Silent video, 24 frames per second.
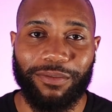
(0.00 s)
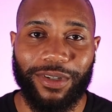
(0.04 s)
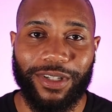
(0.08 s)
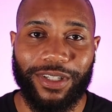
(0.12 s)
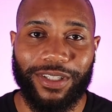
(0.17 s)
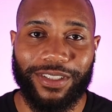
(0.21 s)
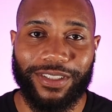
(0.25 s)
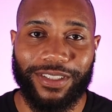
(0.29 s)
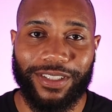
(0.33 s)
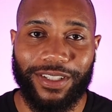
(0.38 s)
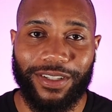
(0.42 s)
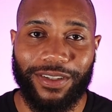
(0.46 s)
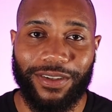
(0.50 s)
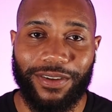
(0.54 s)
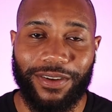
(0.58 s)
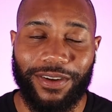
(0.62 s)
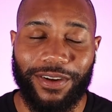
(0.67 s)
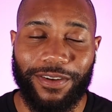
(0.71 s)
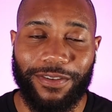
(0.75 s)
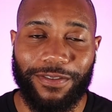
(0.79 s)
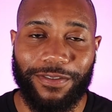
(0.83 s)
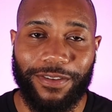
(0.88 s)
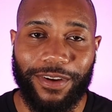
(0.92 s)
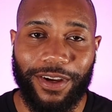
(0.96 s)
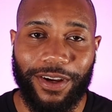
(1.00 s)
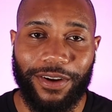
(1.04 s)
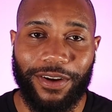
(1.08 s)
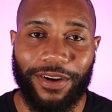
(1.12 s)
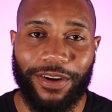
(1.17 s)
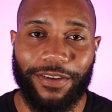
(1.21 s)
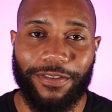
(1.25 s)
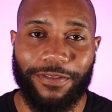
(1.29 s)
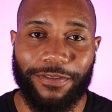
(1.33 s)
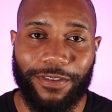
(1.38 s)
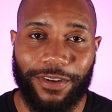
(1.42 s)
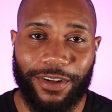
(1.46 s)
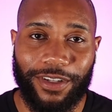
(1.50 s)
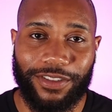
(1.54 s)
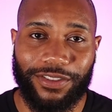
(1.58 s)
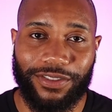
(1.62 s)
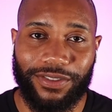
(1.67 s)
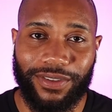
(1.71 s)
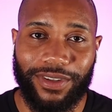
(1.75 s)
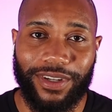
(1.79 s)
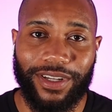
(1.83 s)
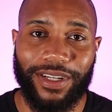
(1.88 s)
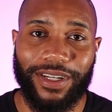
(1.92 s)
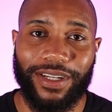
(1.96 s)
but it's still a very
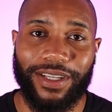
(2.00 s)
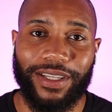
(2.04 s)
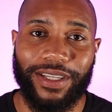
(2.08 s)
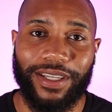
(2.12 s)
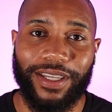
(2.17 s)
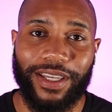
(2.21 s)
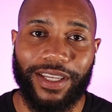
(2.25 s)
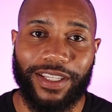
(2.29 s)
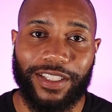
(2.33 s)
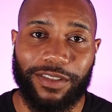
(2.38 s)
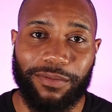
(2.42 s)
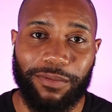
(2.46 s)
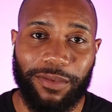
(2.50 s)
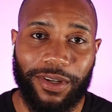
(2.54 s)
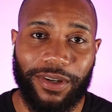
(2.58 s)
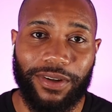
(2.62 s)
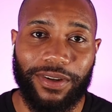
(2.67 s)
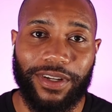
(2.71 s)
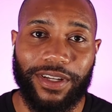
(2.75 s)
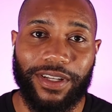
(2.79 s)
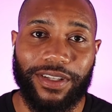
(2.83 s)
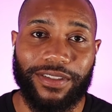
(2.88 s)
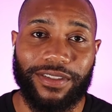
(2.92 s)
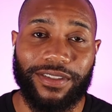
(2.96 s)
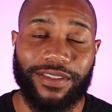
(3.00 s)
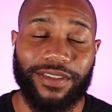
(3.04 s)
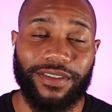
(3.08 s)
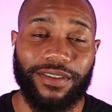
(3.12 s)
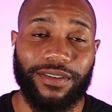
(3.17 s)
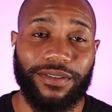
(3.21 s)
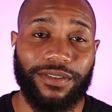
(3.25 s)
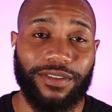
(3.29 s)
frustrating experience.